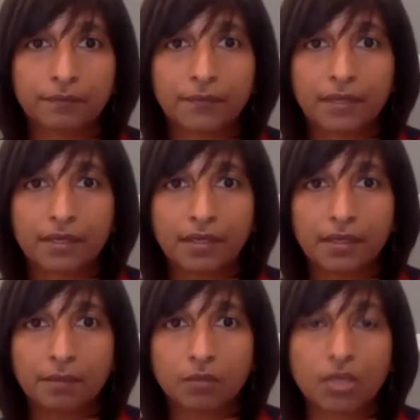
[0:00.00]

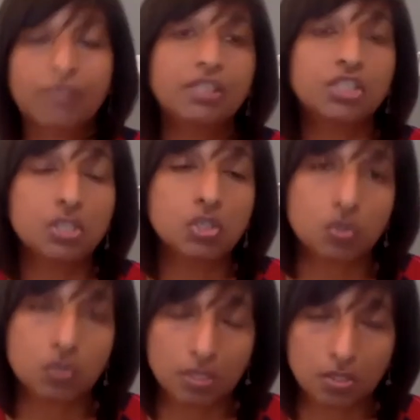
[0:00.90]
So at least she's
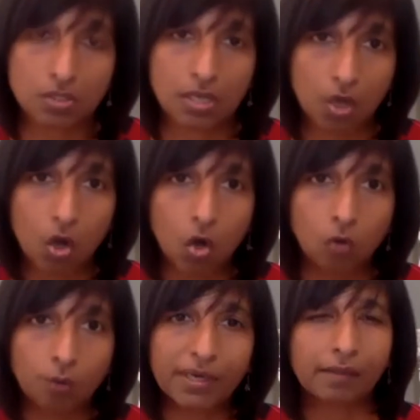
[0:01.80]
choosing to stay home.
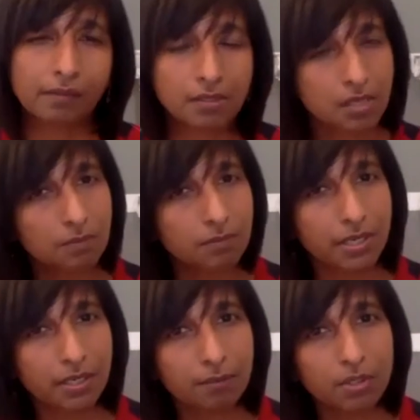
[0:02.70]
But at the same
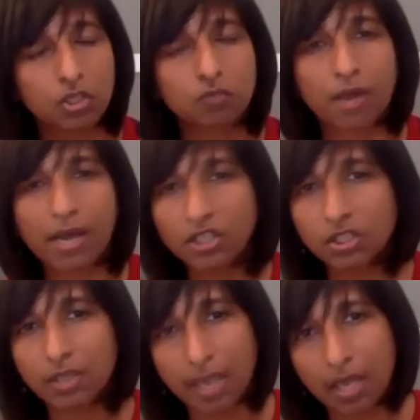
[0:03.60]
time, her
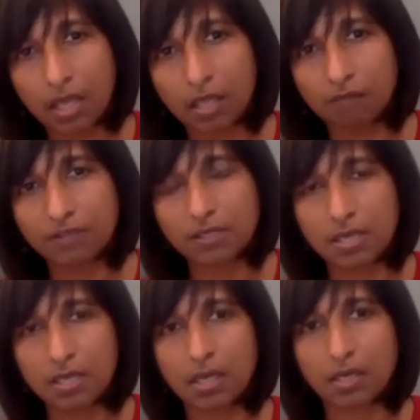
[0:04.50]
rationale for
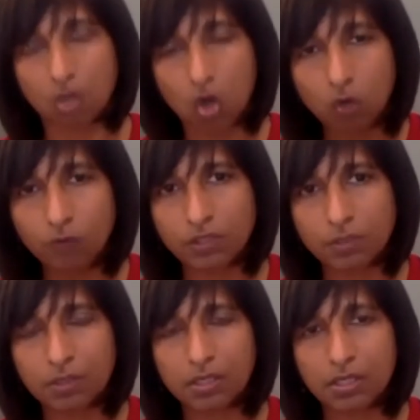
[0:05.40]
staying at home was
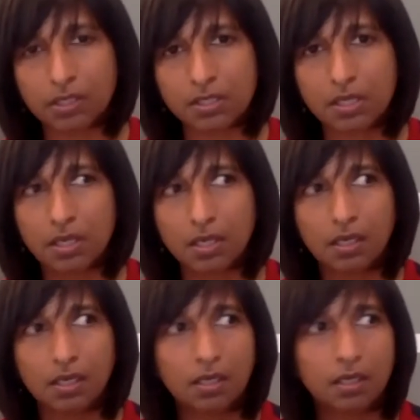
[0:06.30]
because
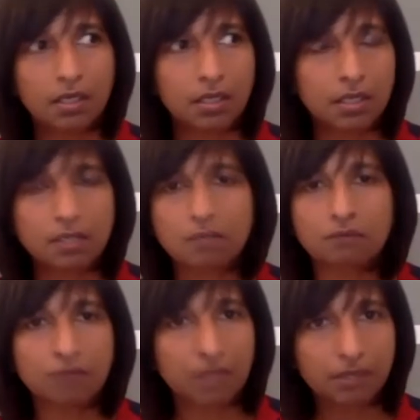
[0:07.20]
he's a
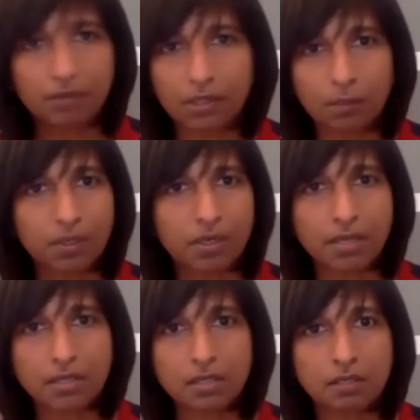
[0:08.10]
very, very
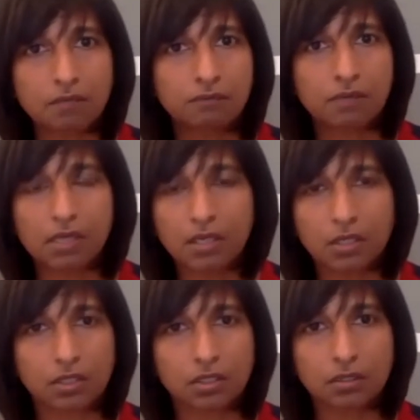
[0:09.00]
progressive
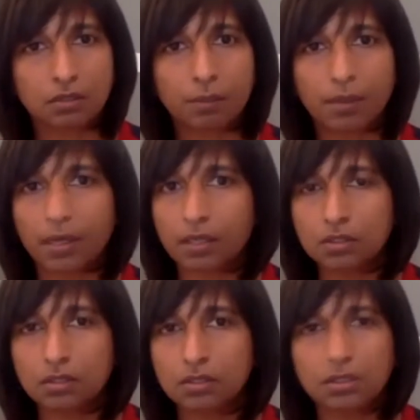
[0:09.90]
thinker, but
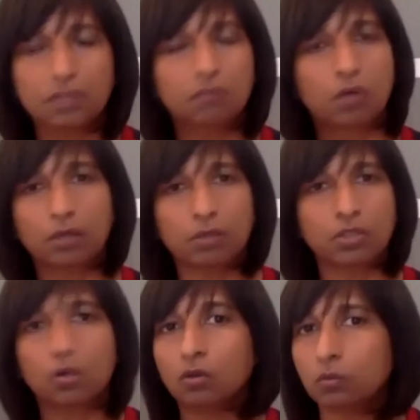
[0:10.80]
didn't want to be
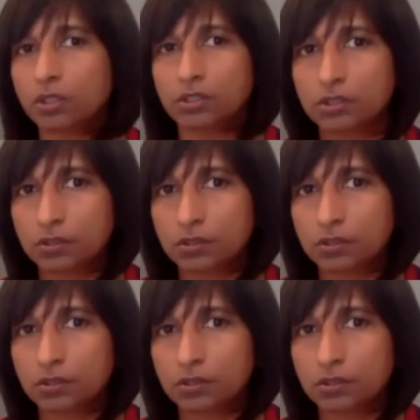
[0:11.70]
told what to do.